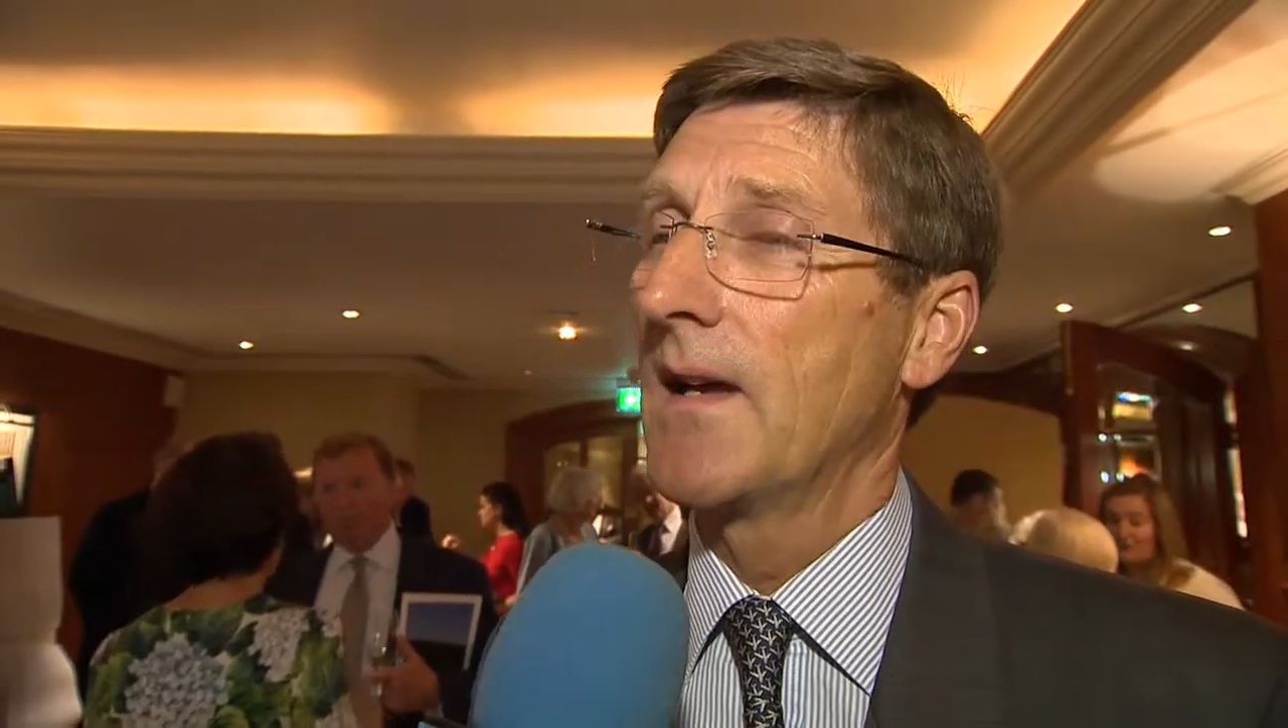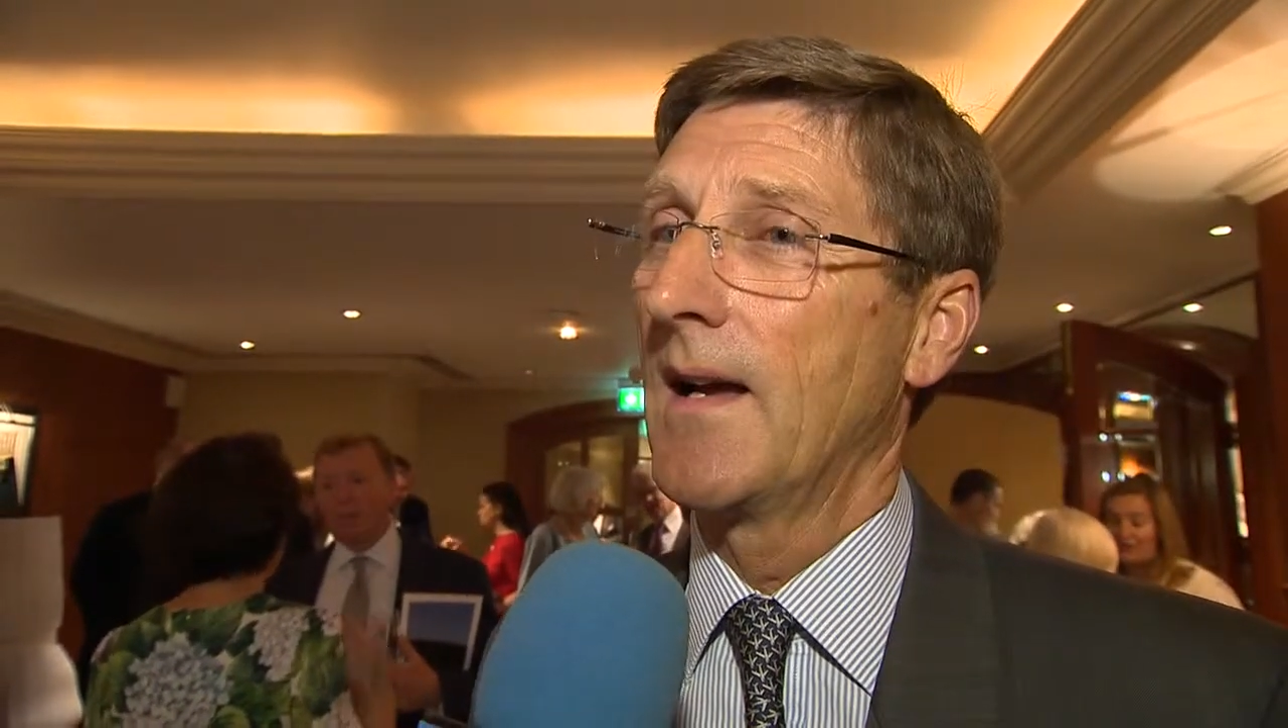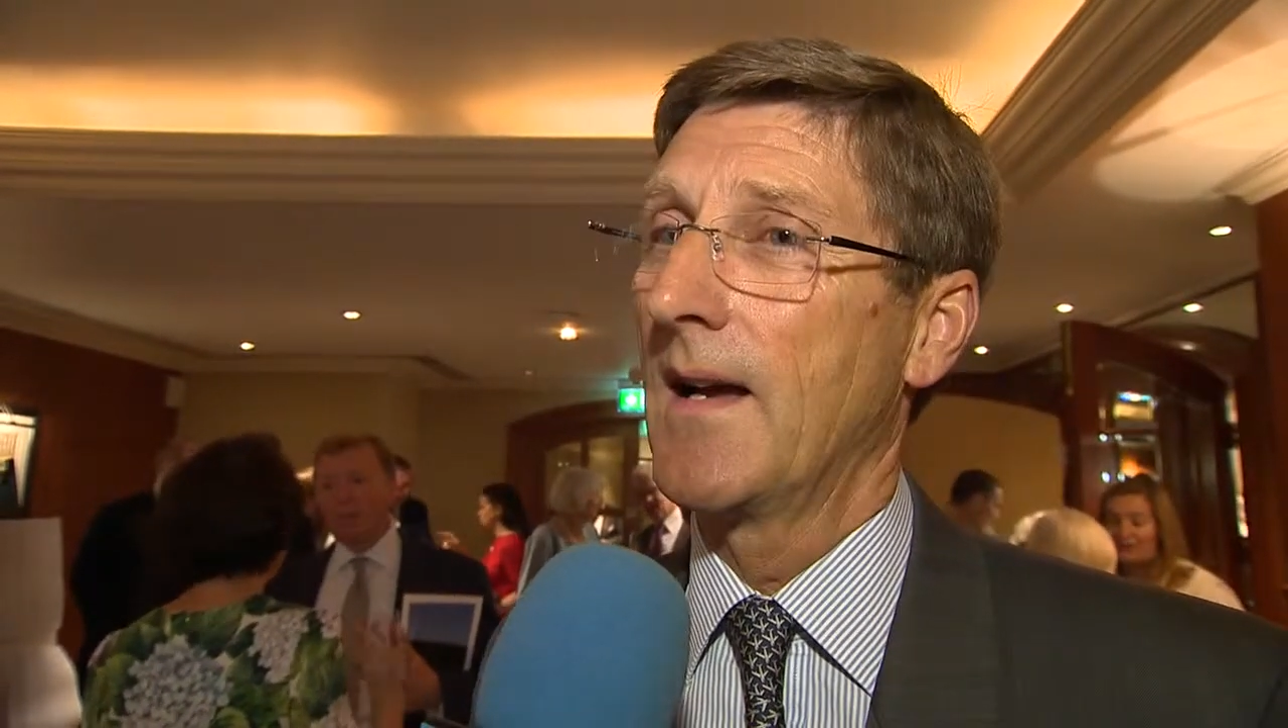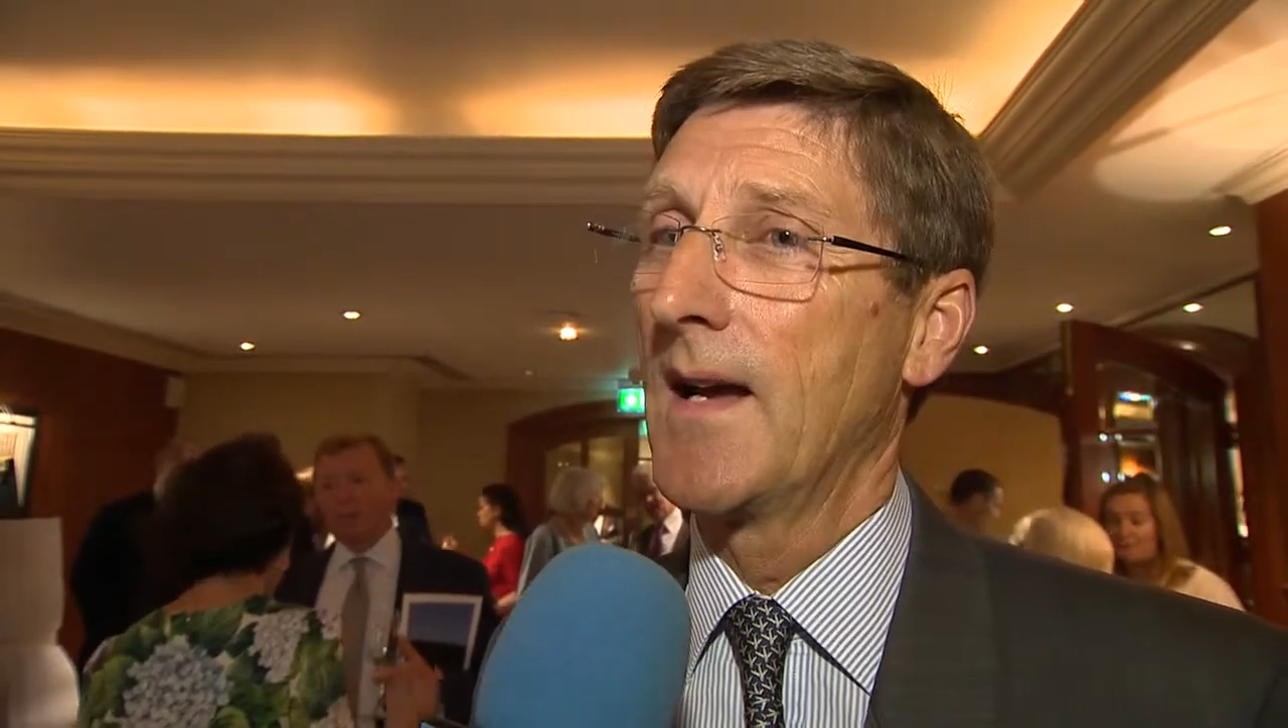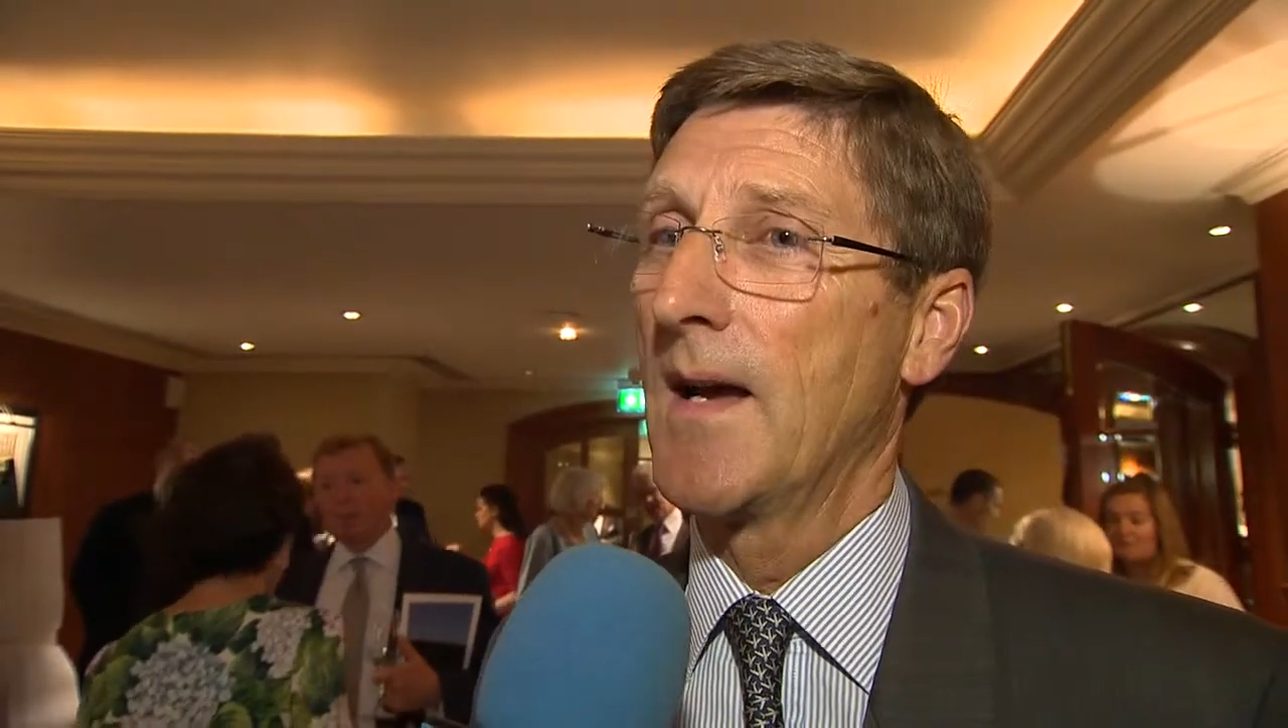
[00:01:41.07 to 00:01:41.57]

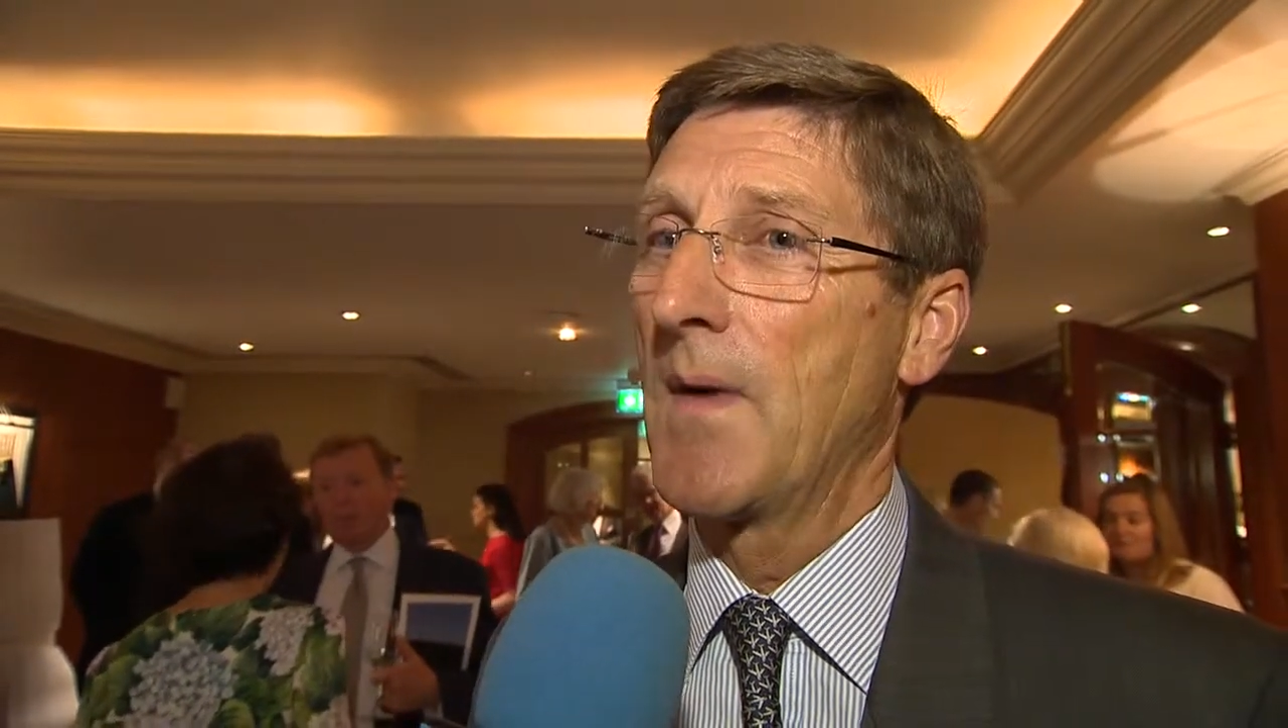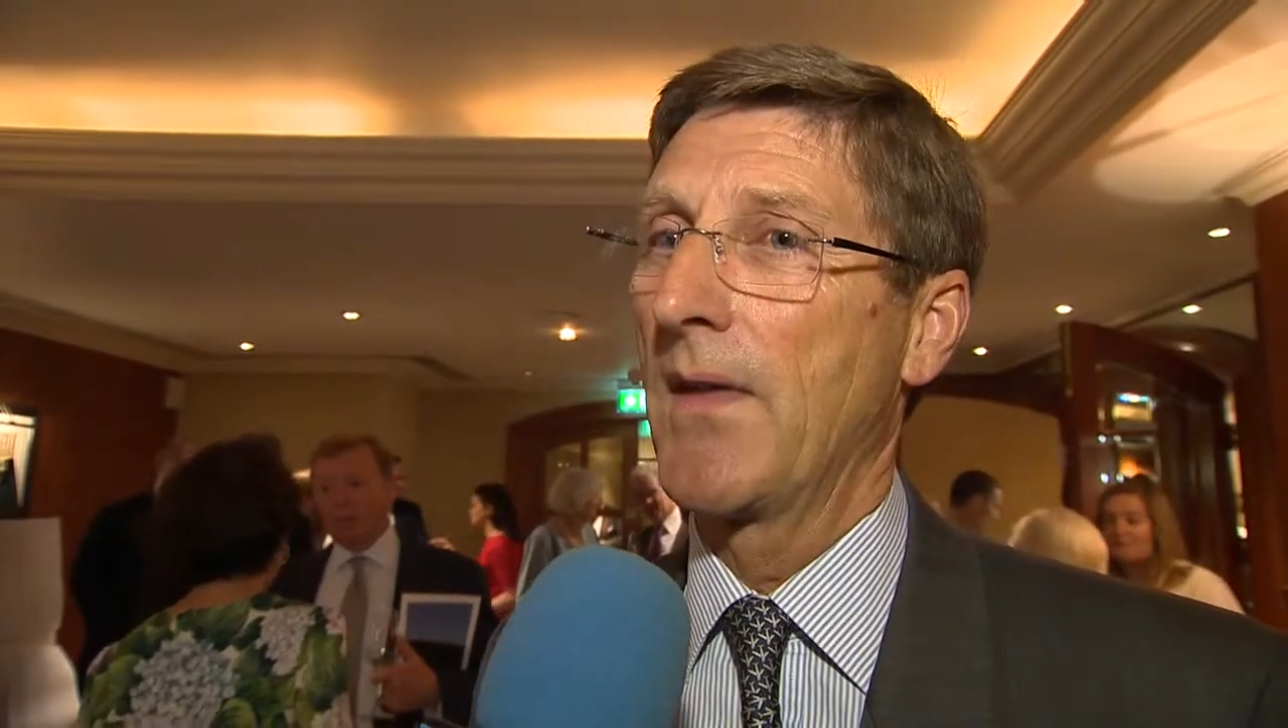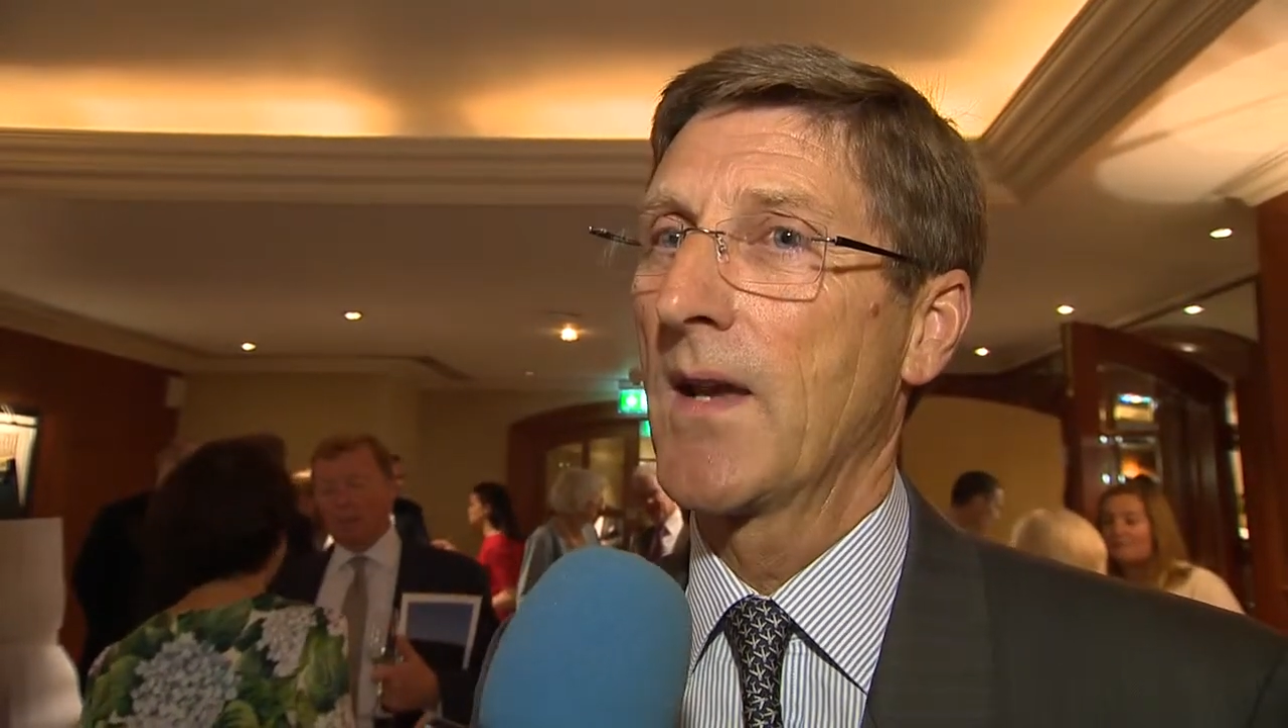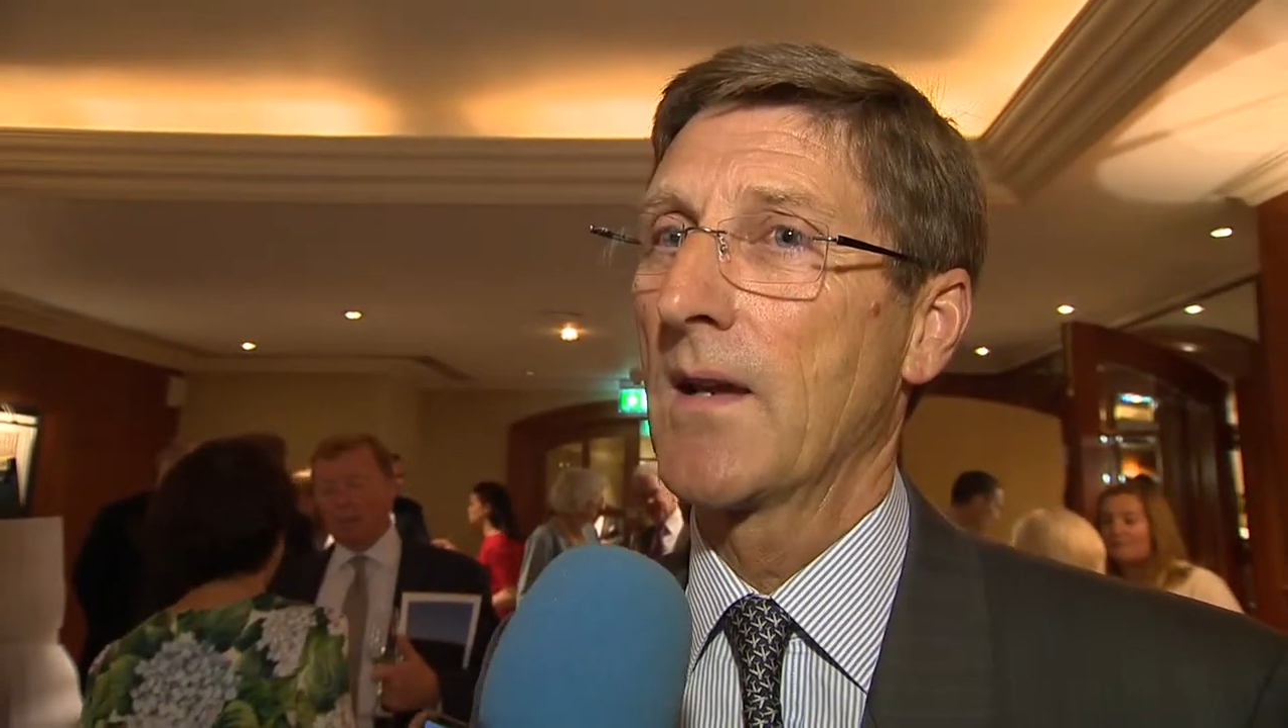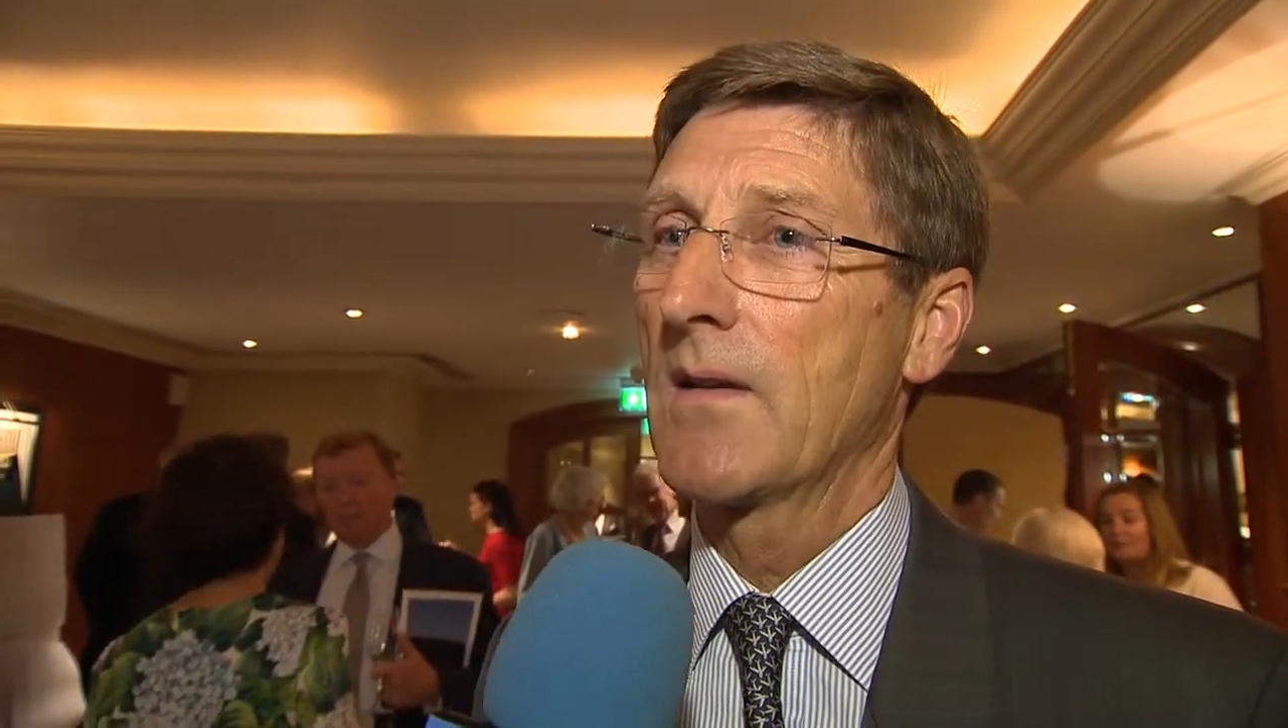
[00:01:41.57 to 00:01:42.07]

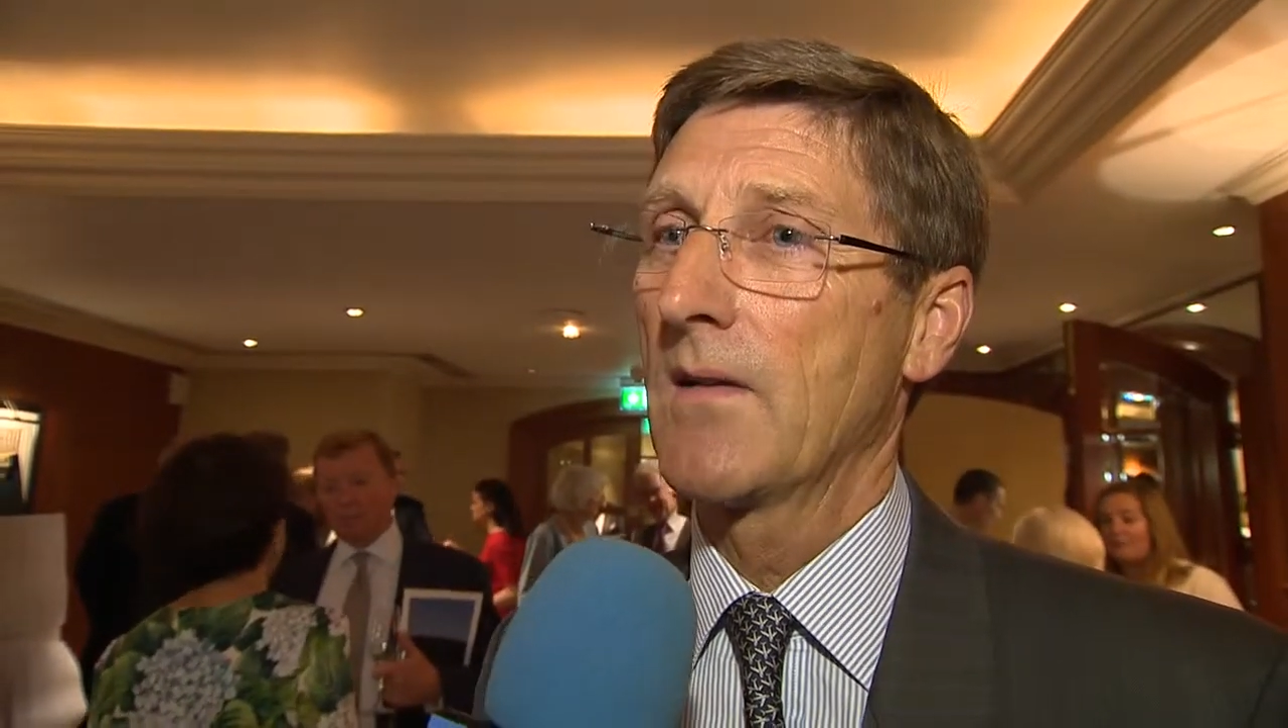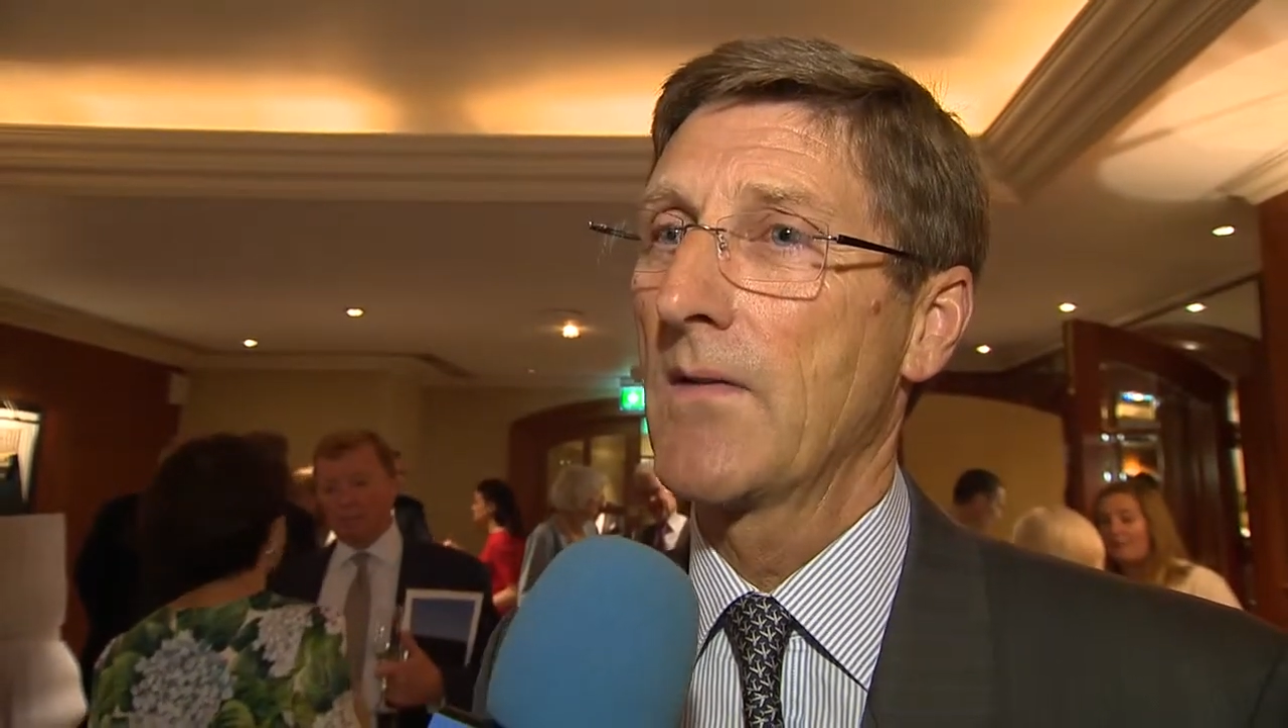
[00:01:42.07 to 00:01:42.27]
I think